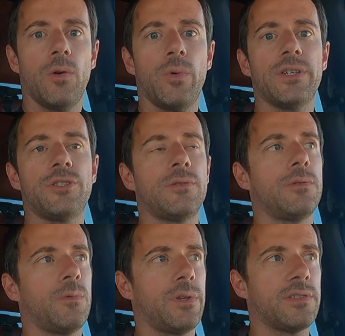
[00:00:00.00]
which
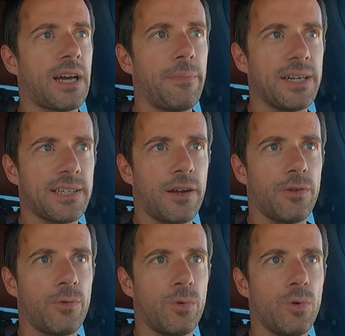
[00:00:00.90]
with the side-by-side
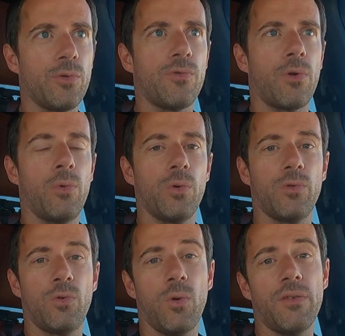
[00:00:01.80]
on the roof, we're about
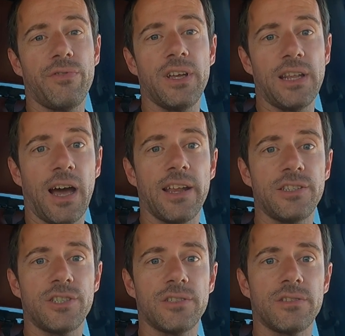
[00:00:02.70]
12 feet 9
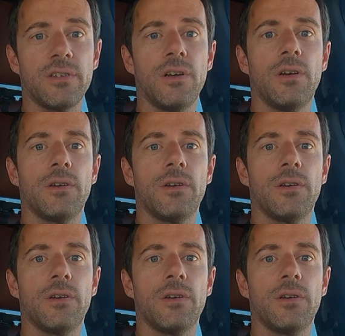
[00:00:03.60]
inches.